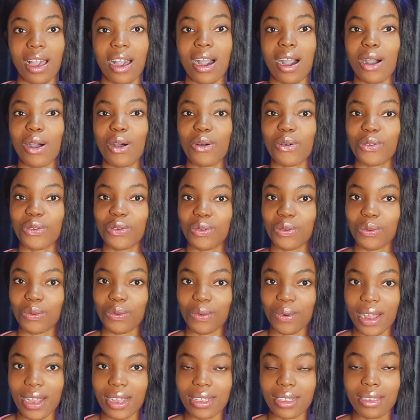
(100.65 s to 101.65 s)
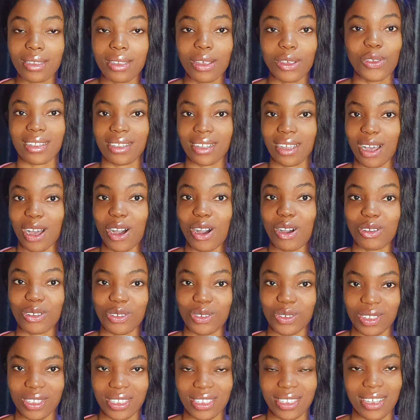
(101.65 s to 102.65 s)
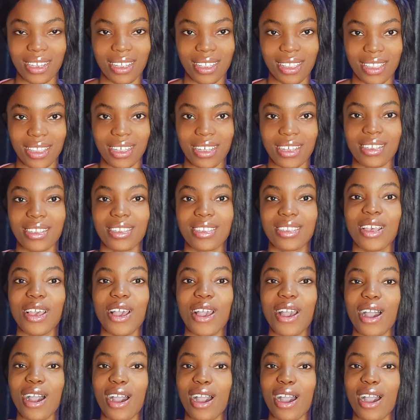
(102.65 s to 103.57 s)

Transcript: how you write and how you see things.